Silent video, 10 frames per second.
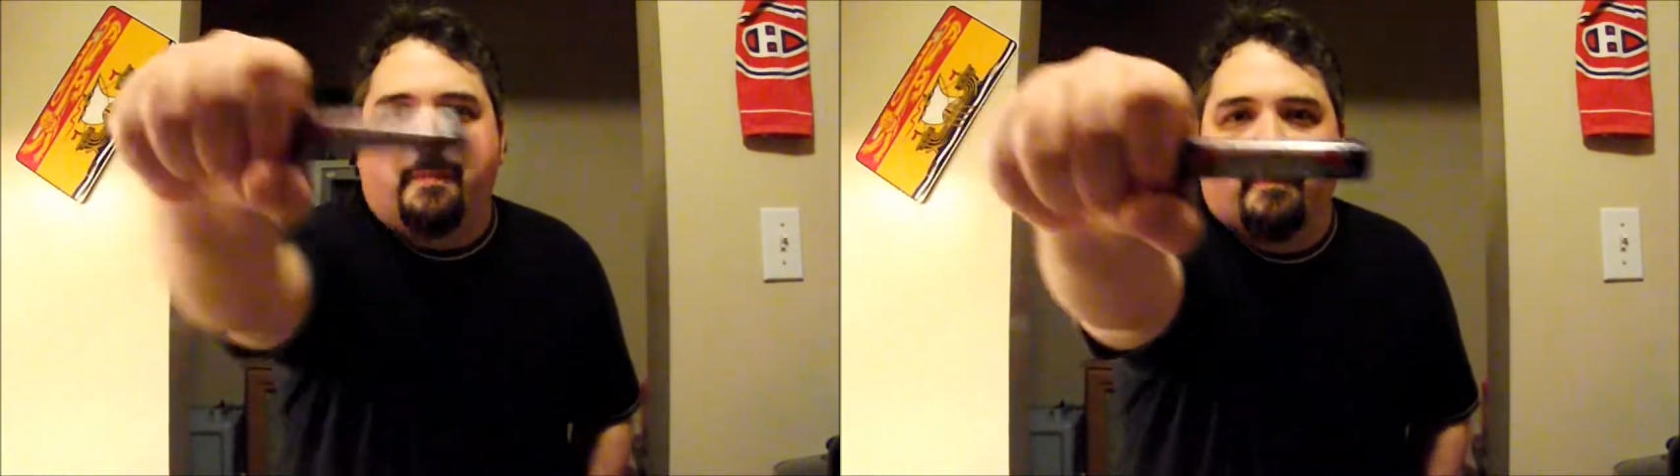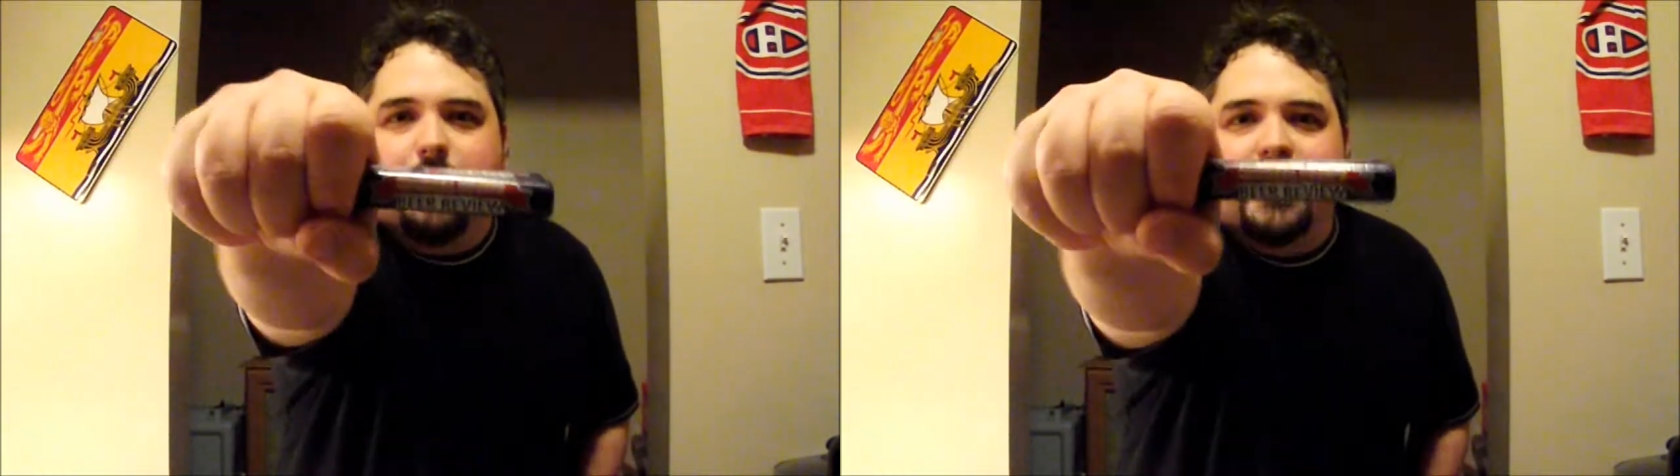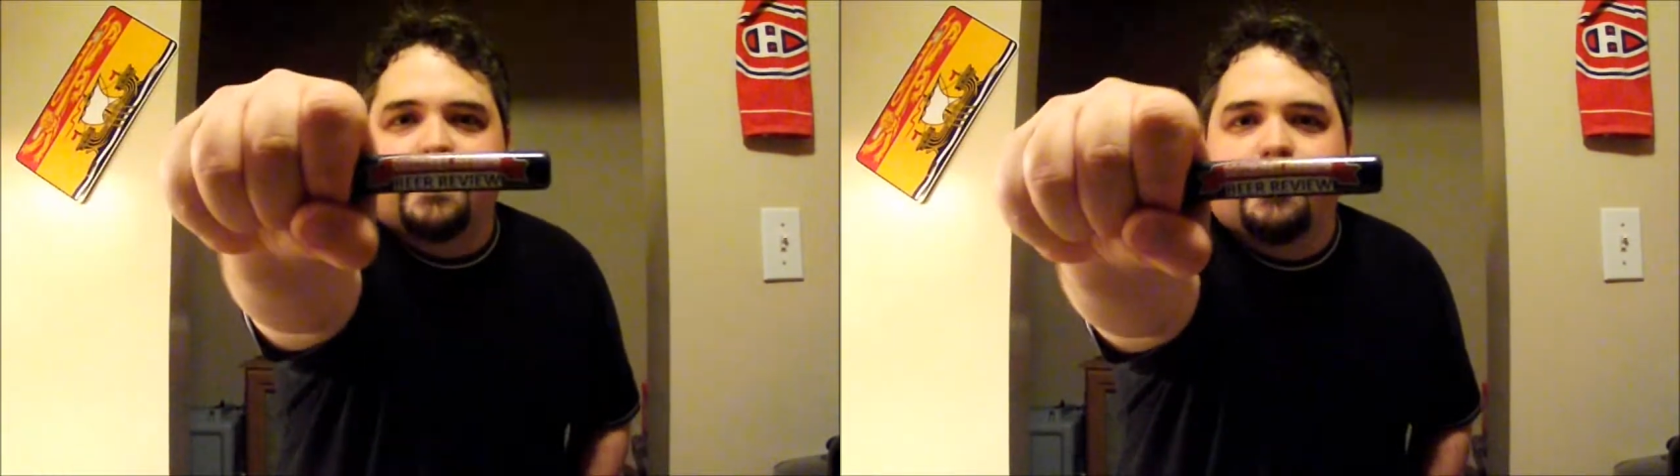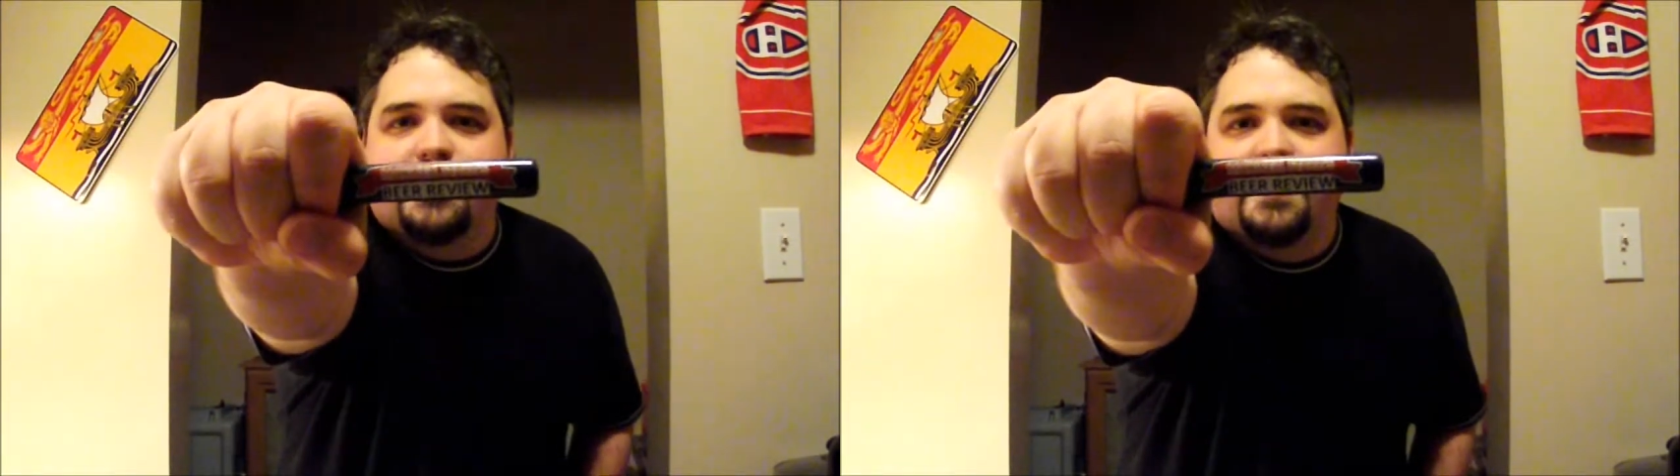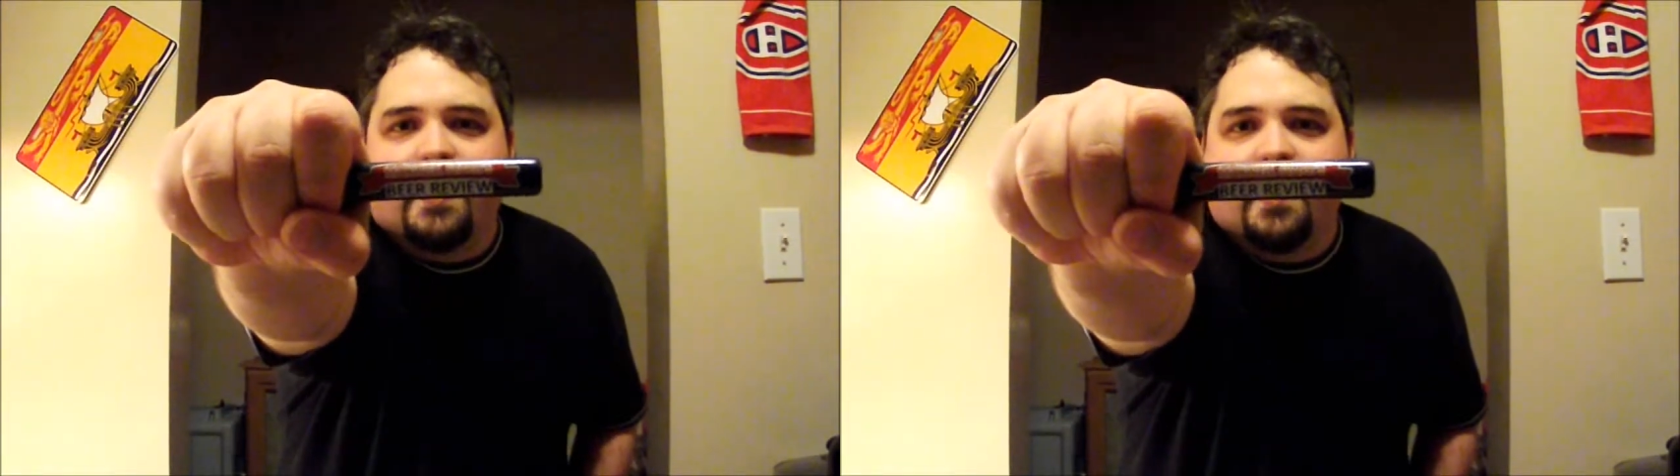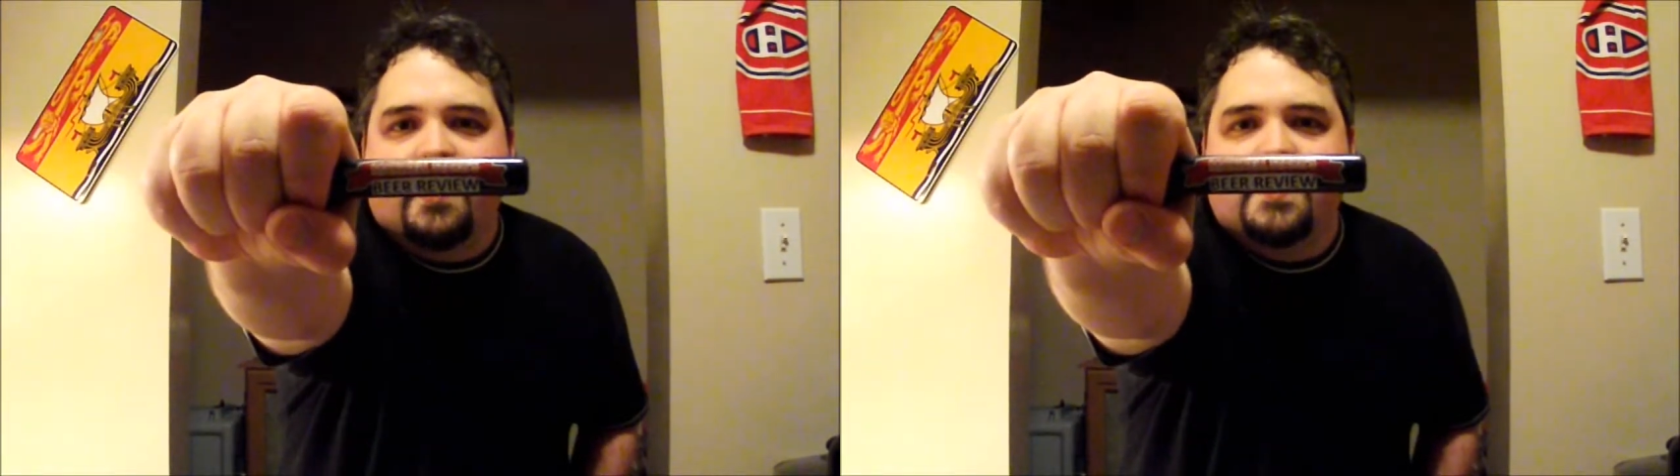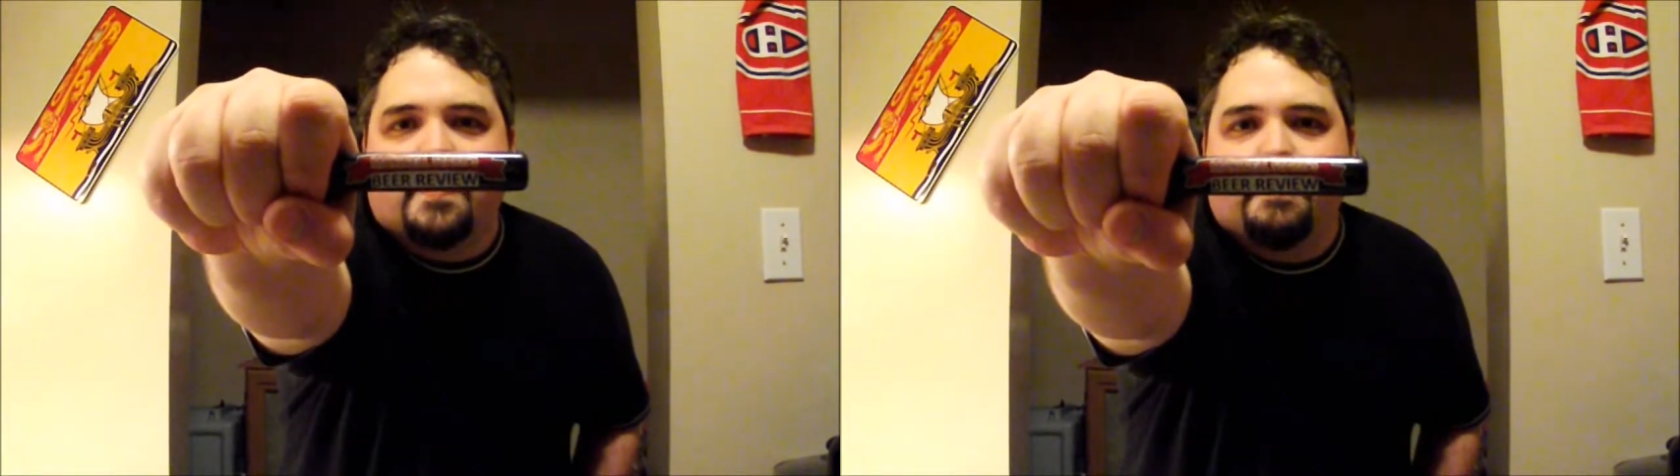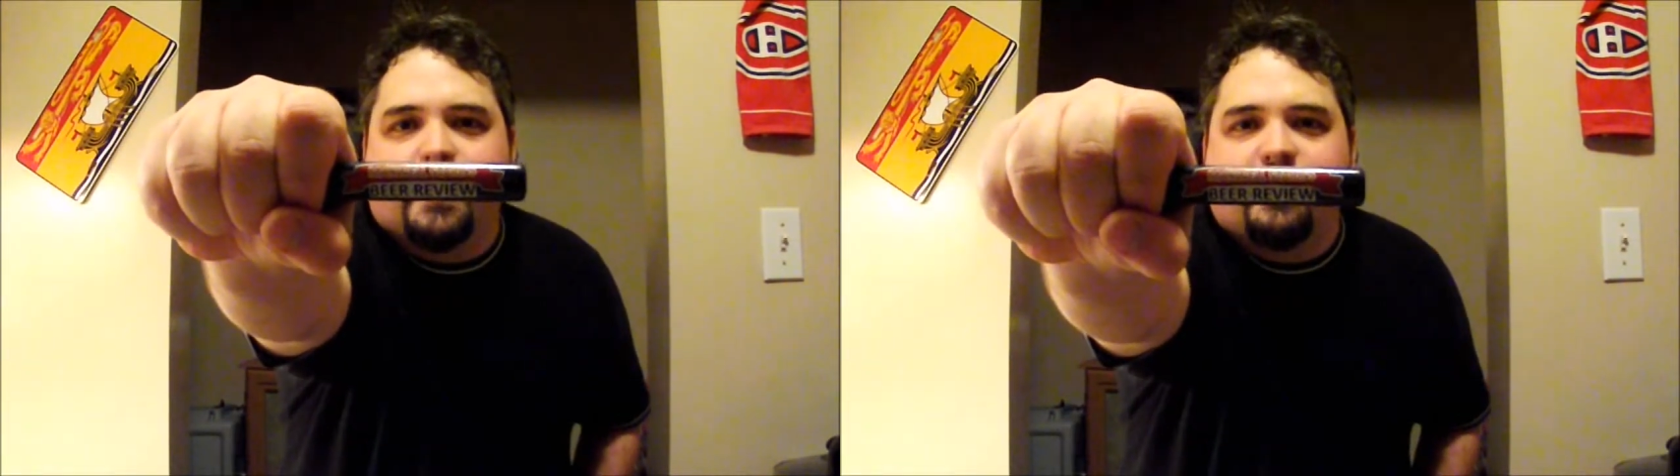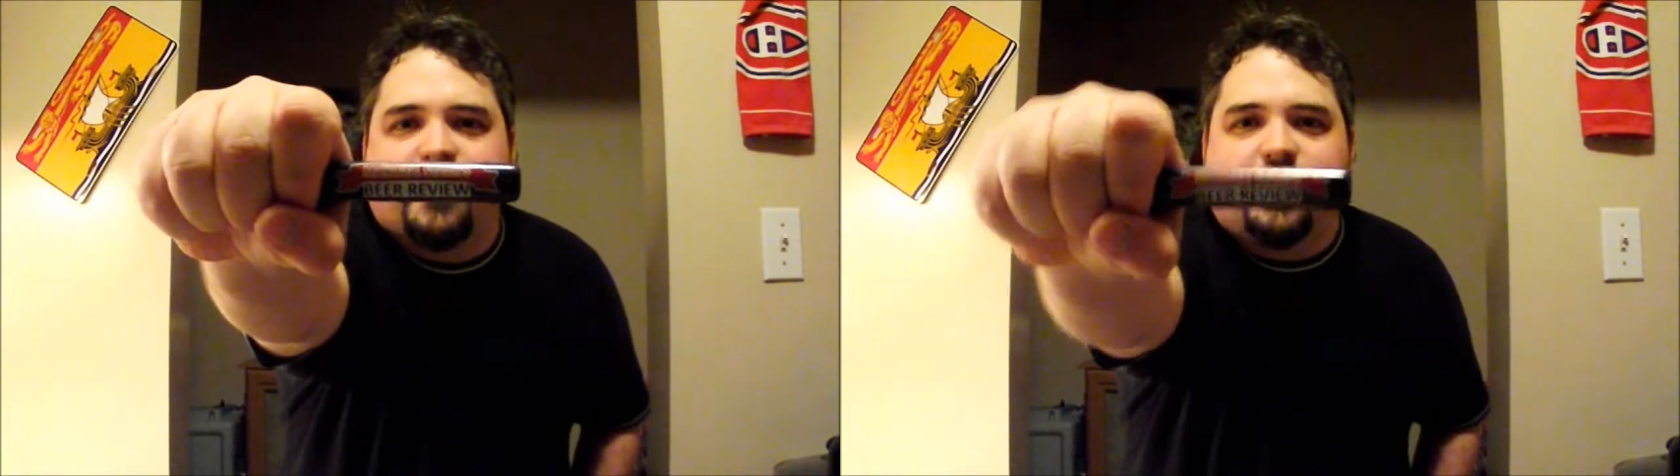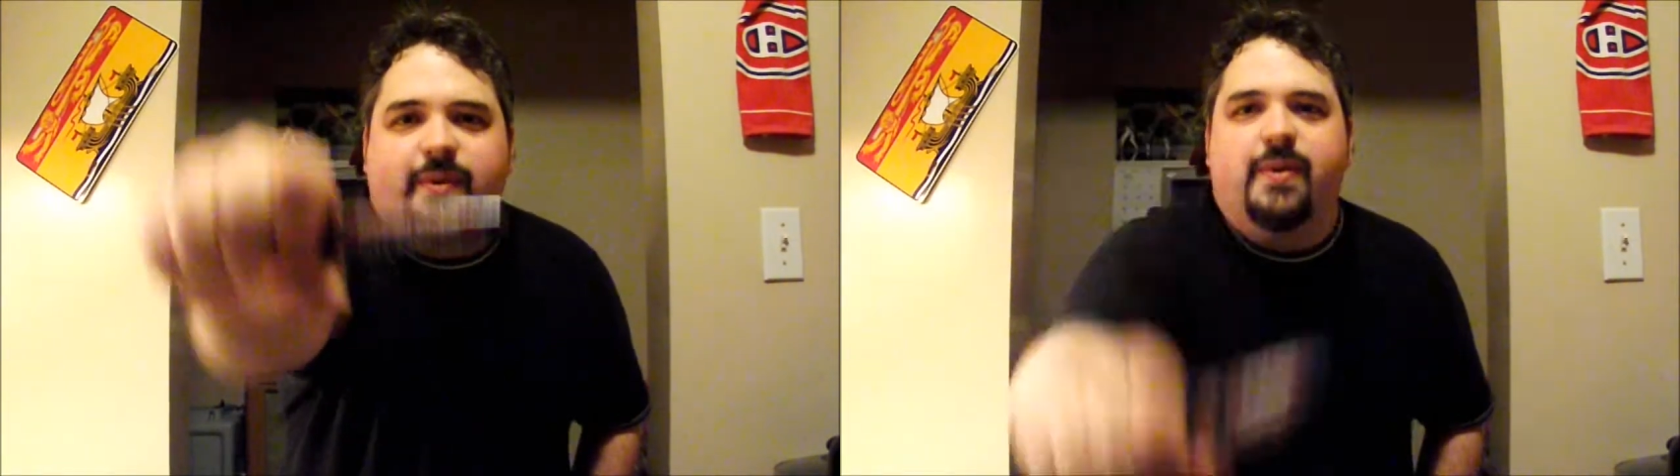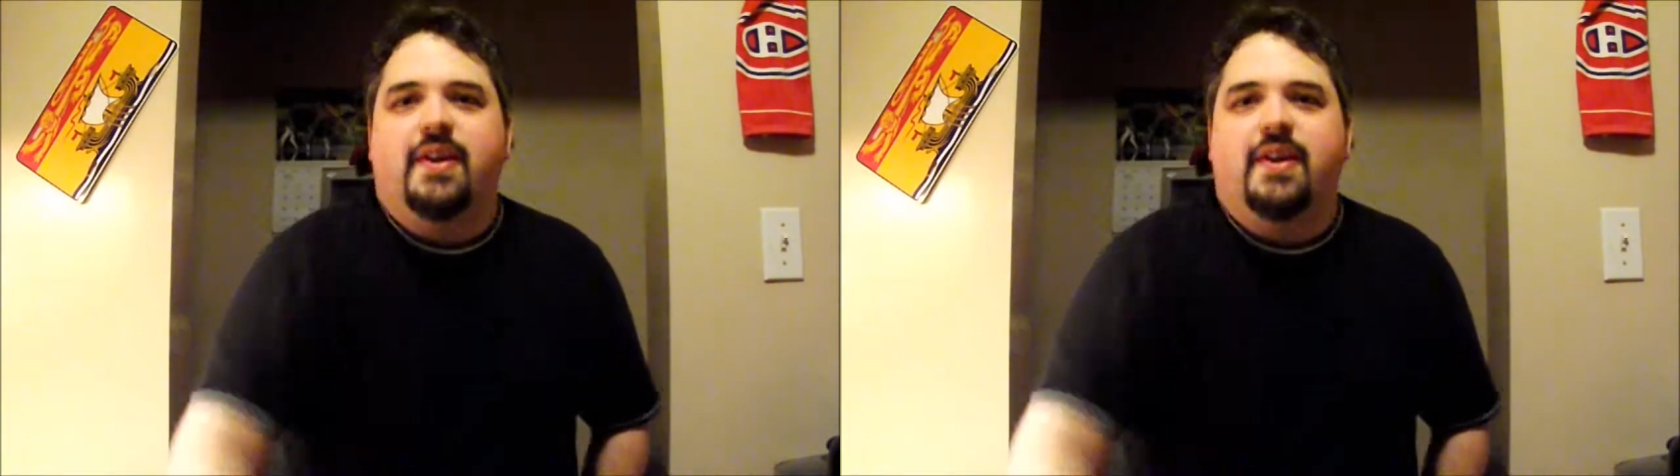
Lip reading: Maxwell Starr's beer review.